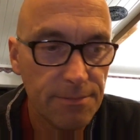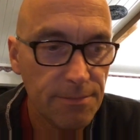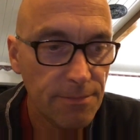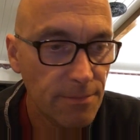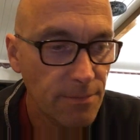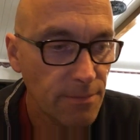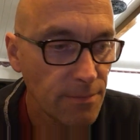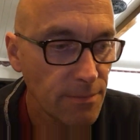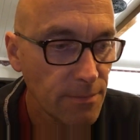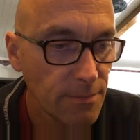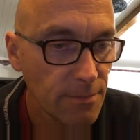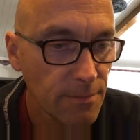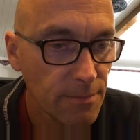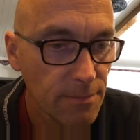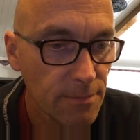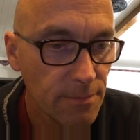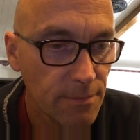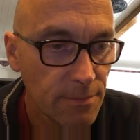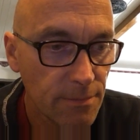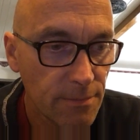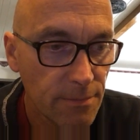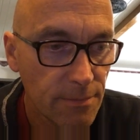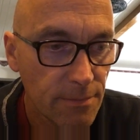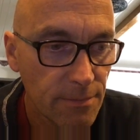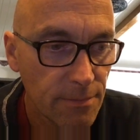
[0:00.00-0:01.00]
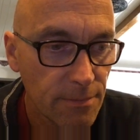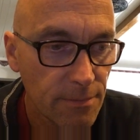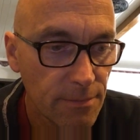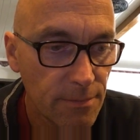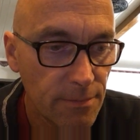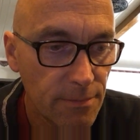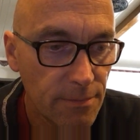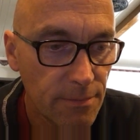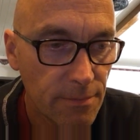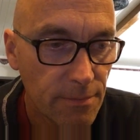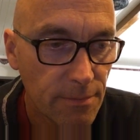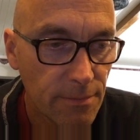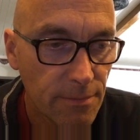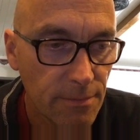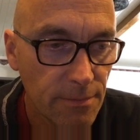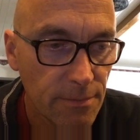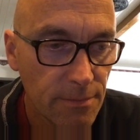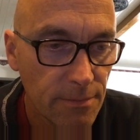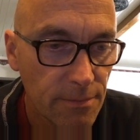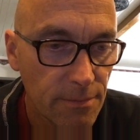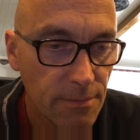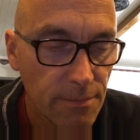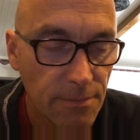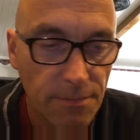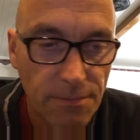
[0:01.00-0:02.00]

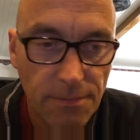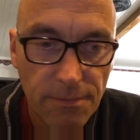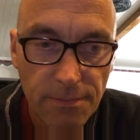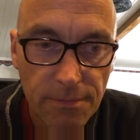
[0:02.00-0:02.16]
[no speech]